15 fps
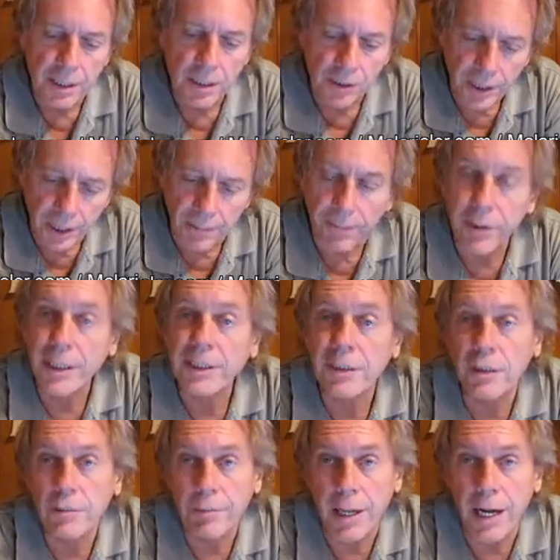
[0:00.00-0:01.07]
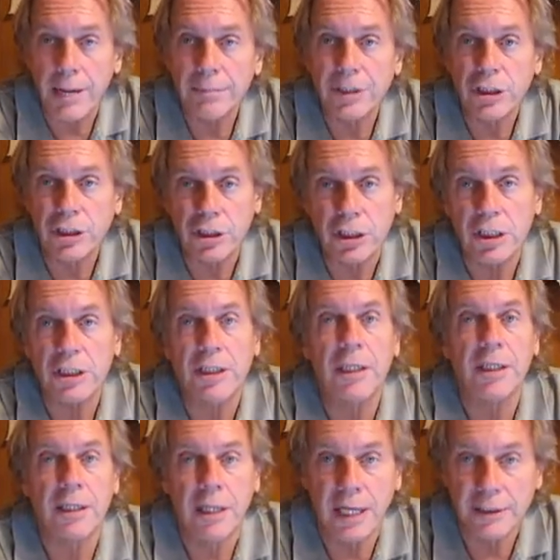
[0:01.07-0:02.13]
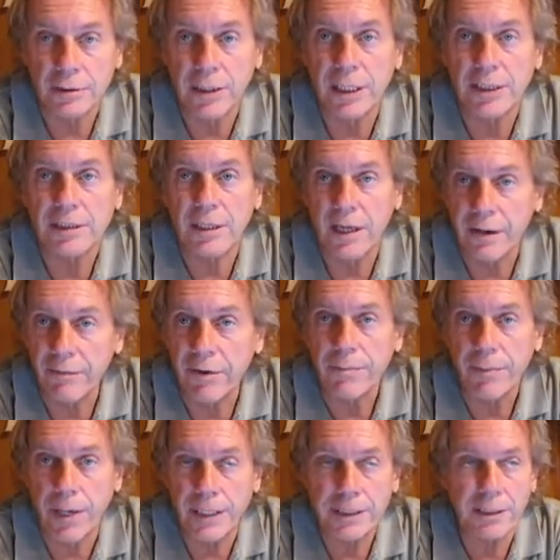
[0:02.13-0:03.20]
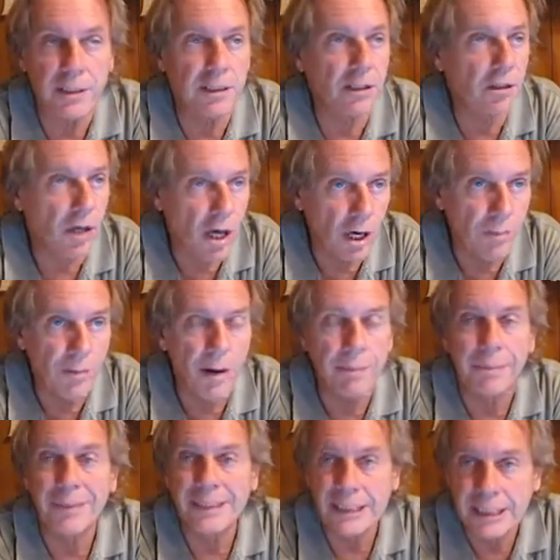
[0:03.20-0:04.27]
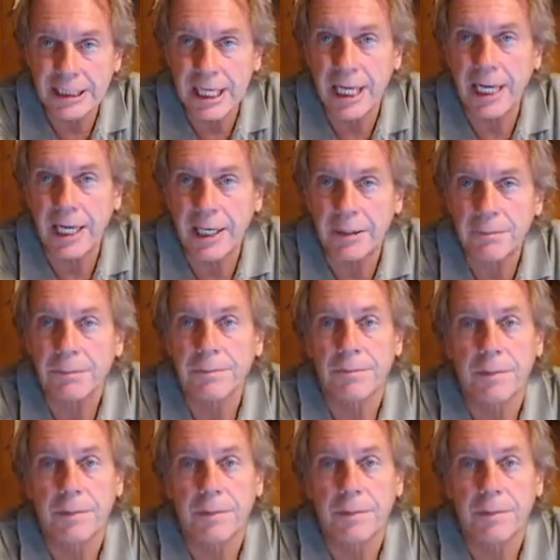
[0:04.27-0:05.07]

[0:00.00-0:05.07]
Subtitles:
Okay, President Obama should address every president, call them up and say,